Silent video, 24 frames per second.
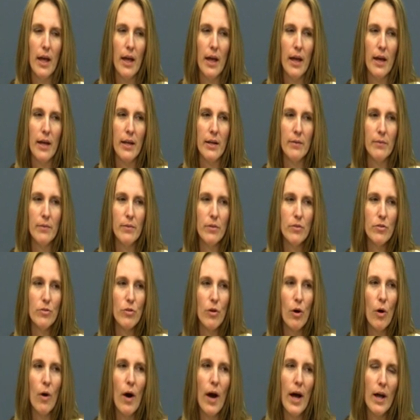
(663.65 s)
And
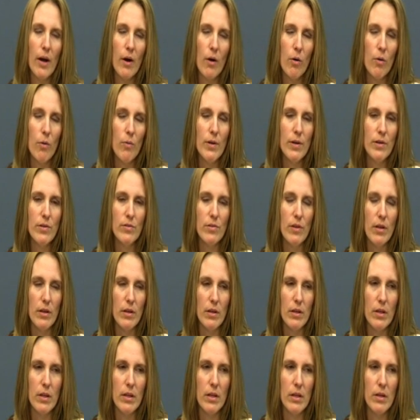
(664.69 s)
so I always
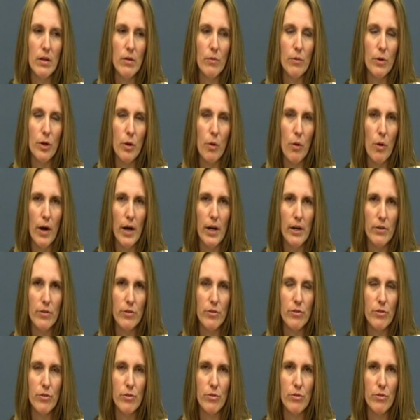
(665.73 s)
require
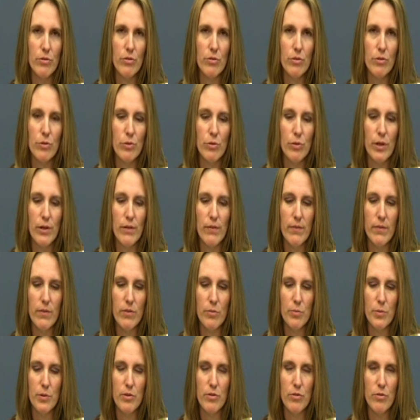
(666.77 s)
students to give
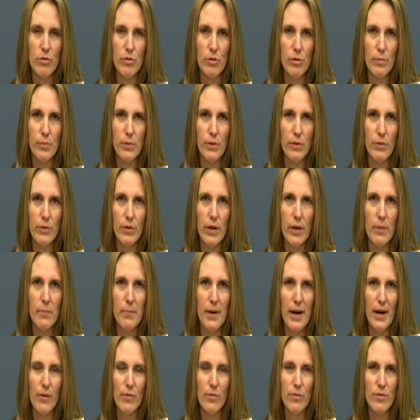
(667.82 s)
the speech of tribute
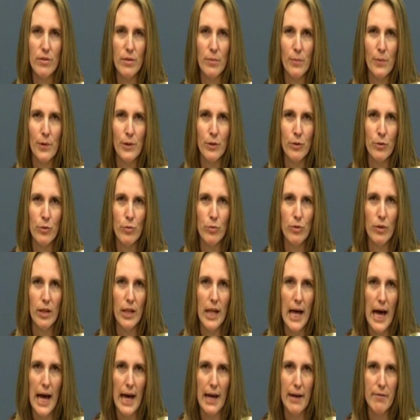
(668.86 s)
about someone who's
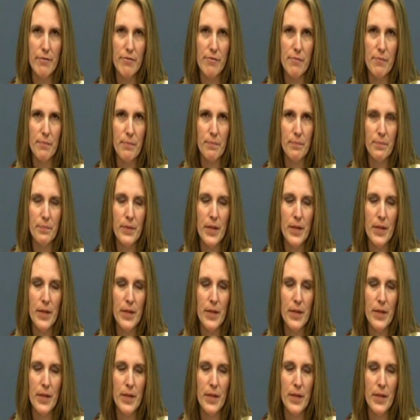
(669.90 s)
alive.